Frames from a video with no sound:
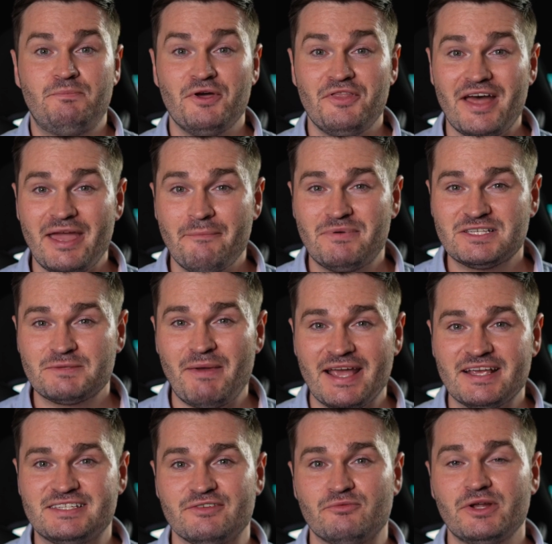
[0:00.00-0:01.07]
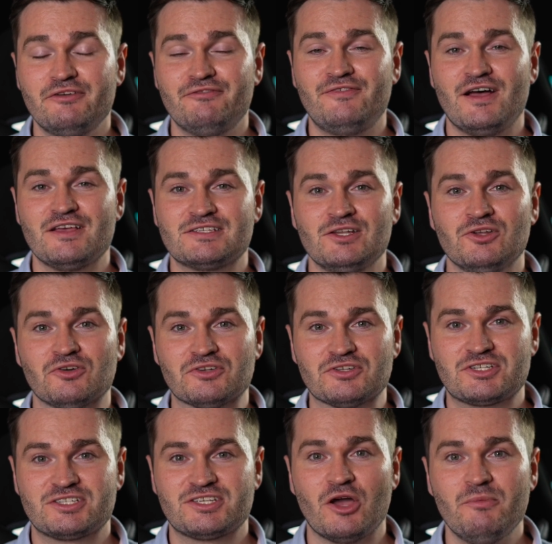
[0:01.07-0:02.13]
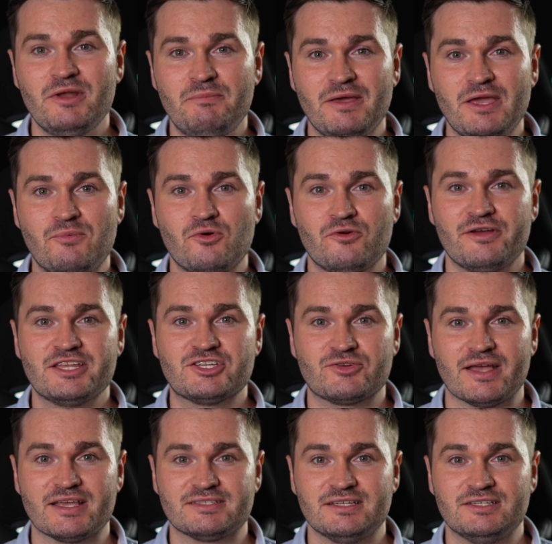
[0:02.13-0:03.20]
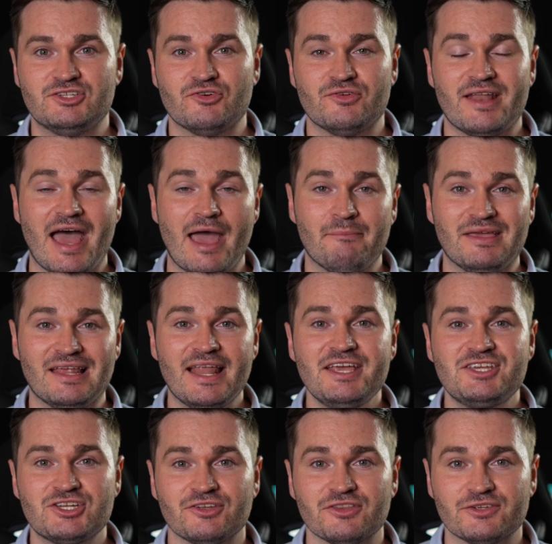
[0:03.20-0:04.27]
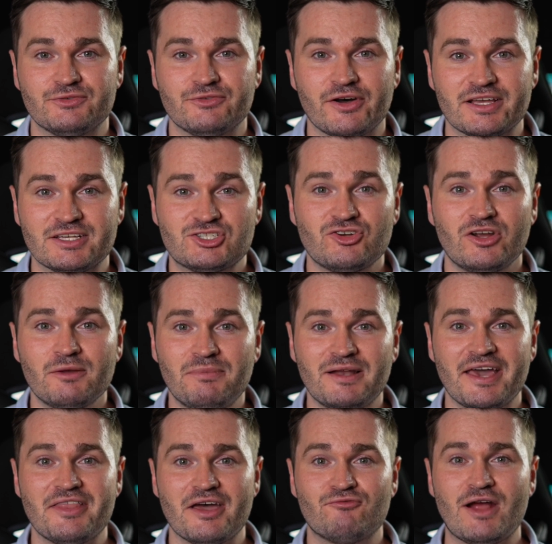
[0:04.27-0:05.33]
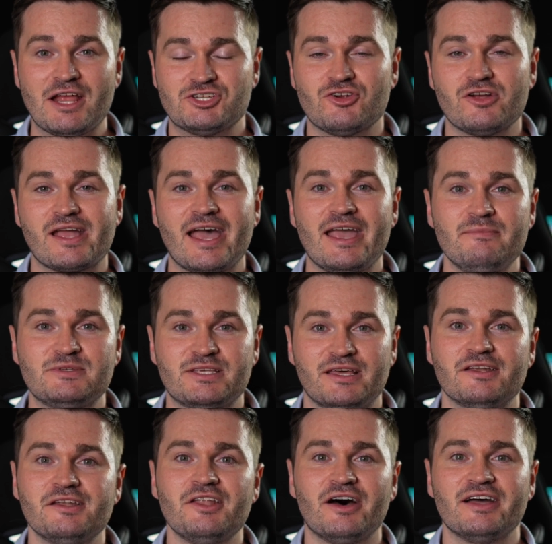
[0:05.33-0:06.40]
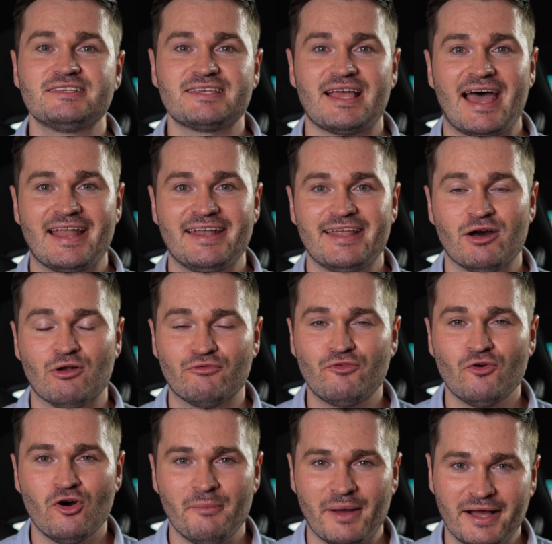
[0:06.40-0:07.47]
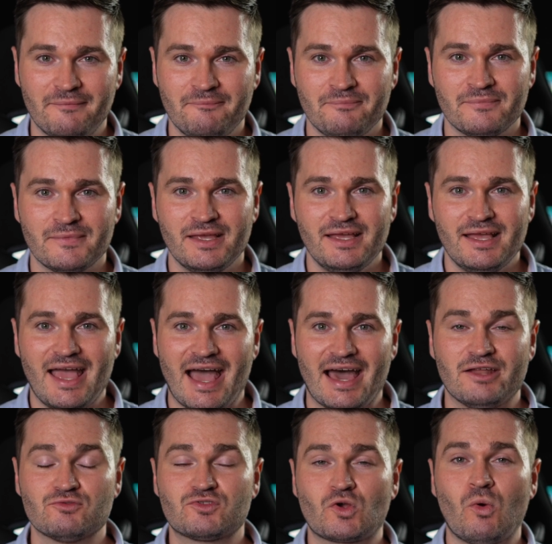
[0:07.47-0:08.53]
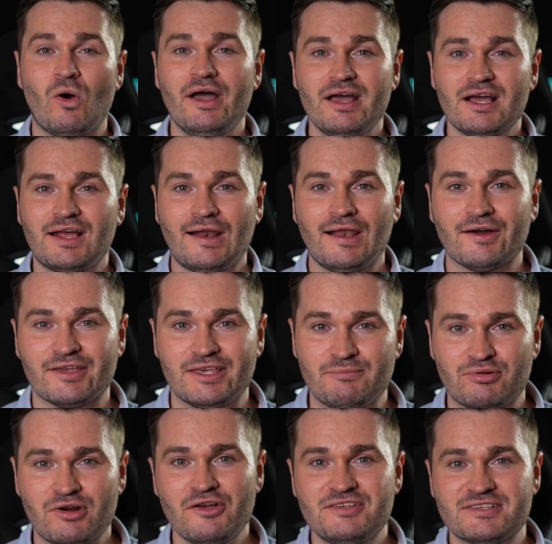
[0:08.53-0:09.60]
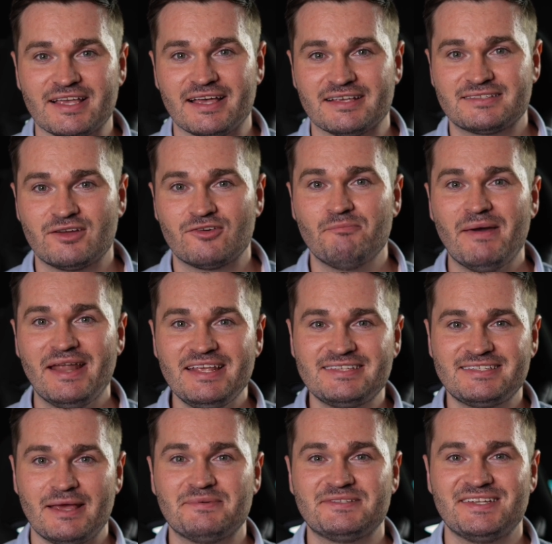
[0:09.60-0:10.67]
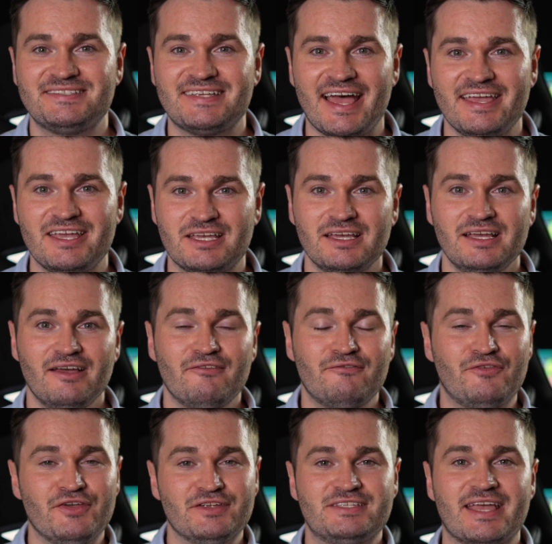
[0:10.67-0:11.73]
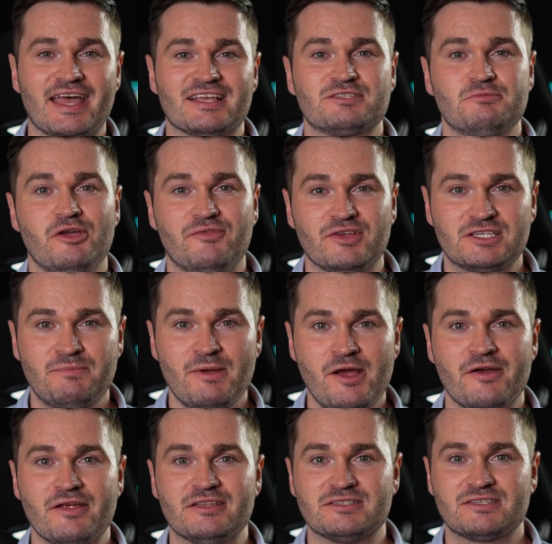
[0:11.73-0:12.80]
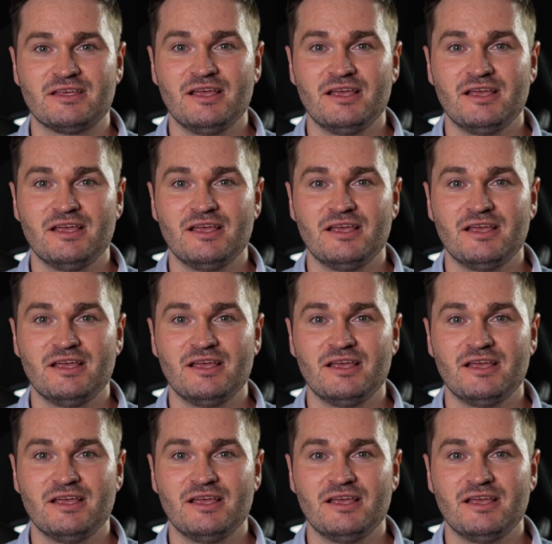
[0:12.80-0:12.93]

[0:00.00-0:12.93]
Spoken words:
put that in perspective, when it first launched, so many people were interested doing emulation on the device, trying to play their retro games in a nice handheld format. And it was quite a clunky process. There are many steps to take for you to get a smooth experience.